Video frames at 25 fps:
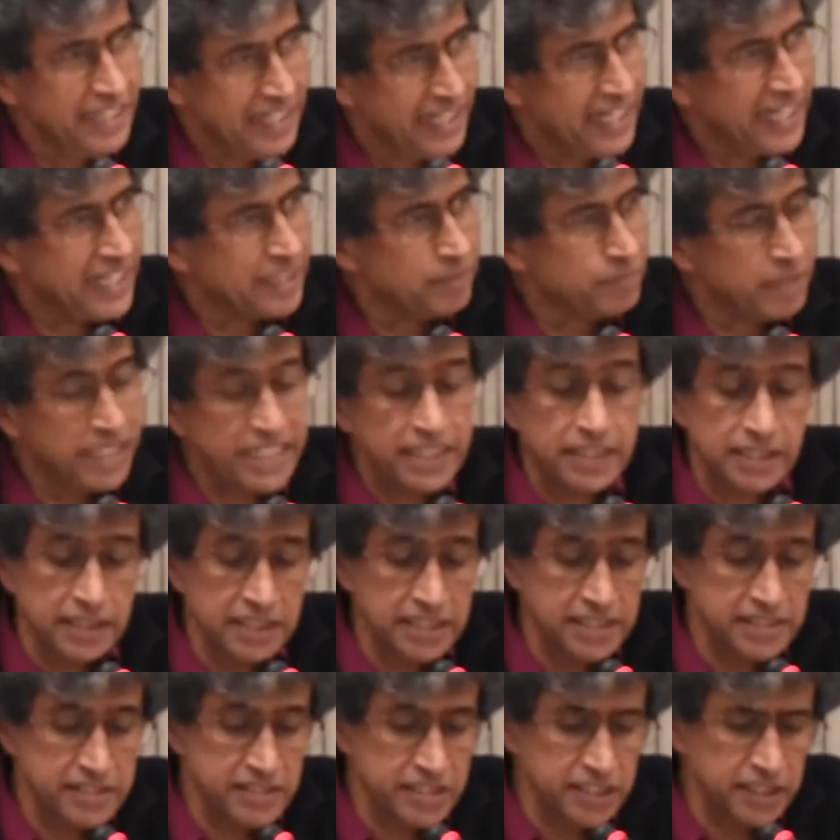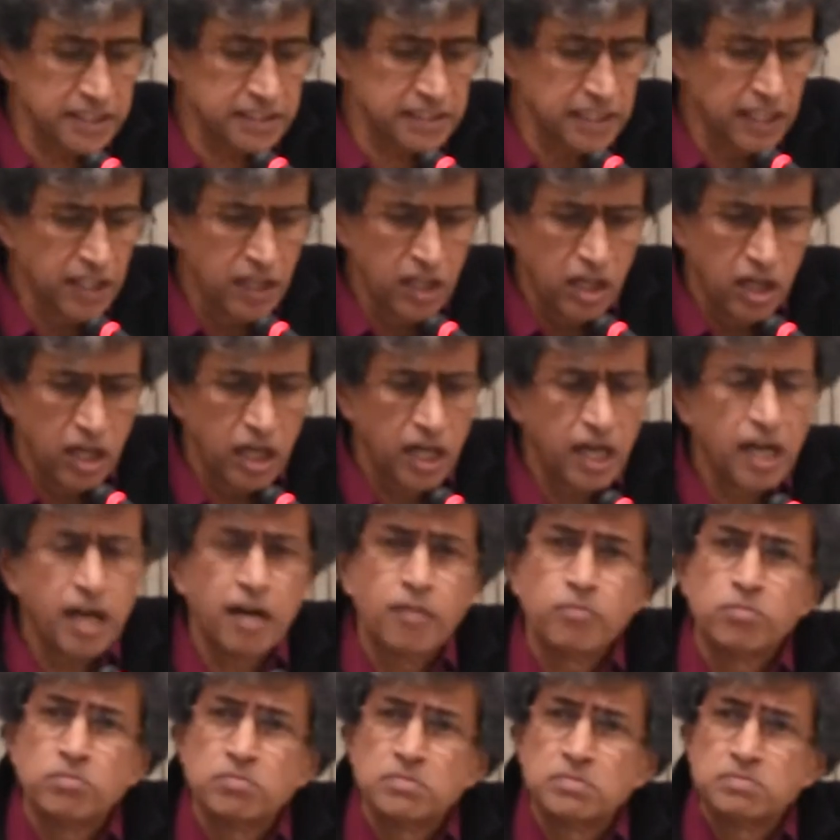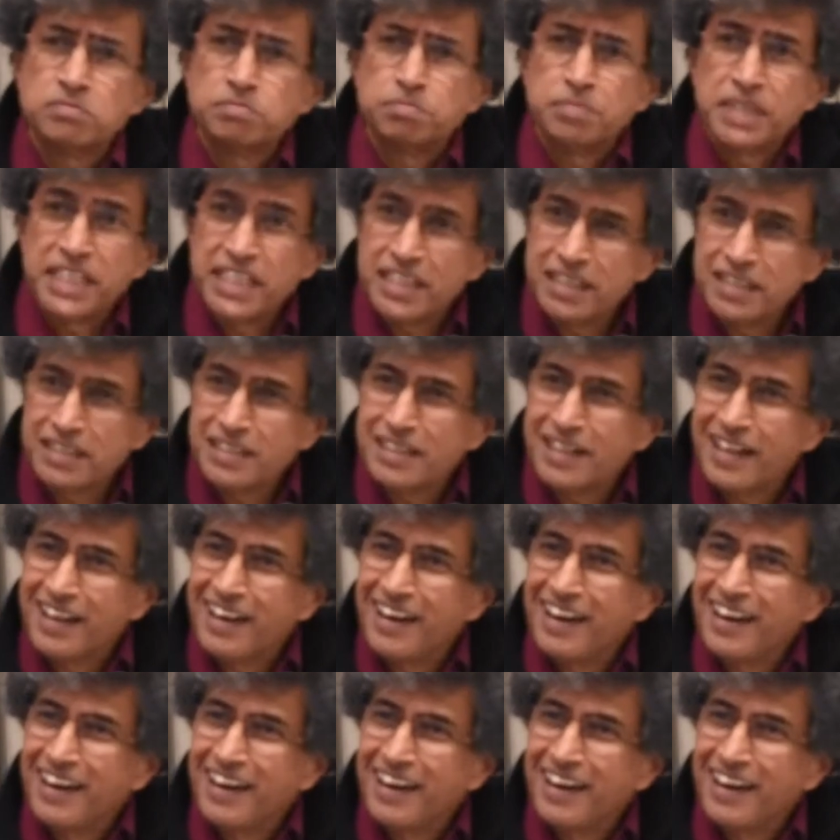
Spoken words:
and medical histories, being